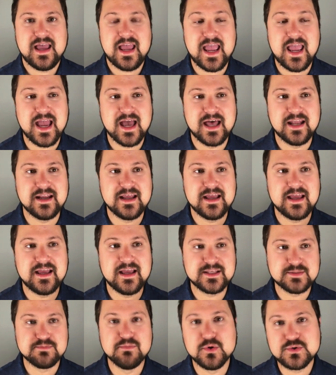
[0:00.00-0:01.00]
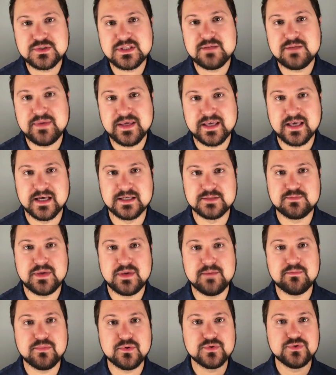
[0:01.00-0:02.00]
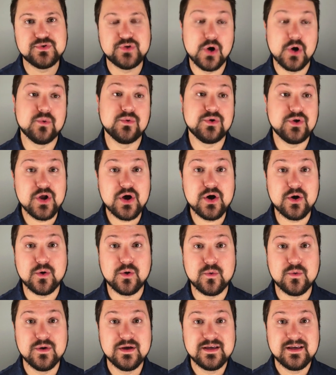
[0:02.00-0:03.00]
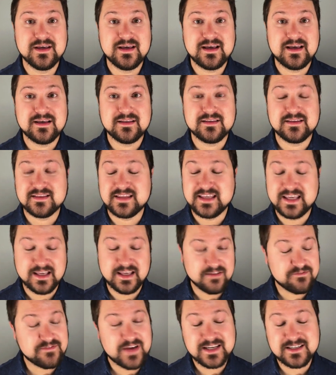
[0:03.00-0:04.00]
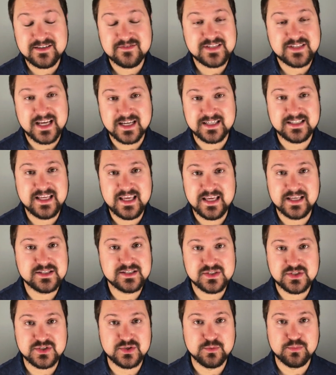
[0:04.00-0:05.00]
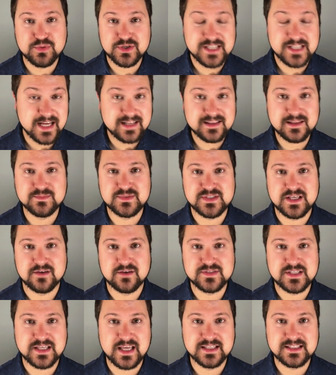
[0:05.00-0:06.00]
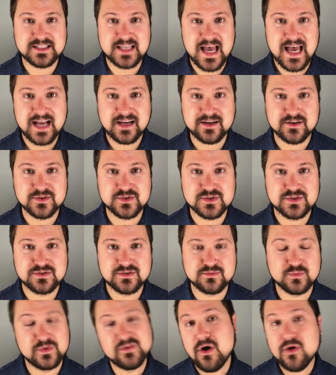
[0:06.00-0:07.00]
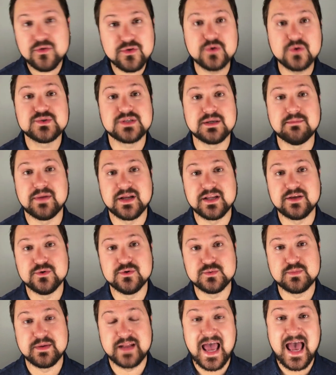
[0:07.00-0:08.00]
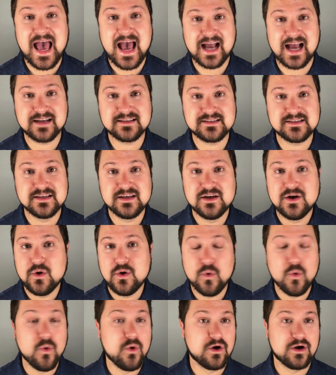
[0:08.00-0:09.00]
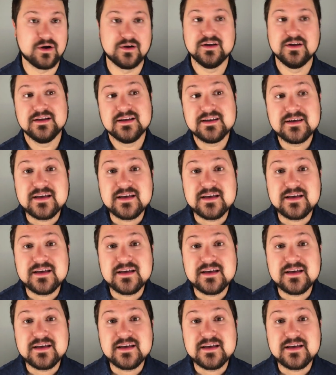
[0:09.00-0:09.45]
And it's mostly because people don't know the effective techniques to protect themselves against hackers. We all know somebody who's been hacked or